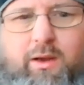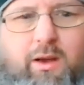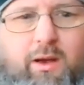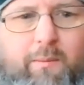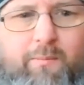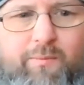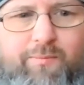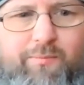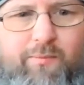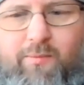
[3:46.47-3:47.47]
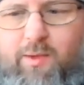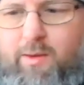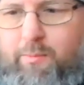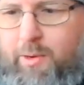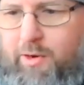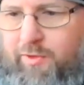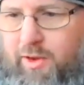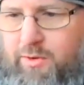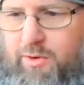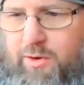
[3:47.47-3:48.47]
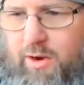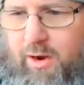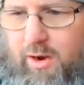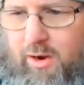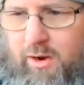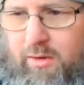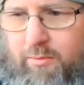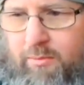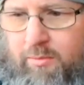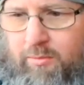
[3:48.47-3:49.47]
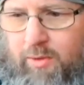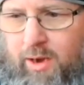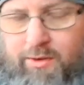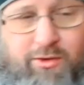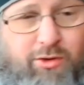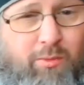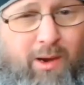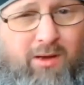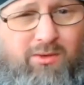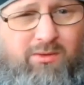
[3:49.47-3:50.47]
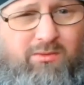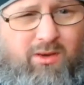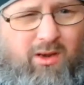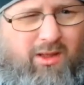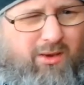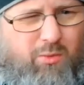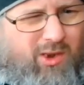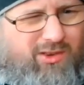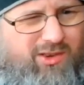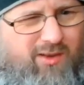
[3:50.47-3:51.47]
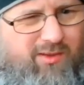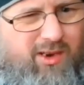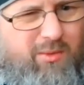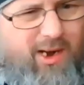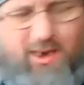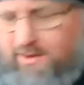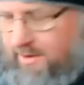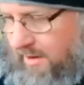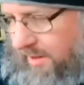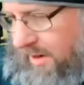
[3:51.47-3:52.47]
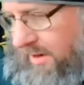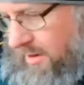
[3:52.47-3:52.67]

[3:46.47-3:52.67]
Both those under £2. I think it's 170, 180, I think,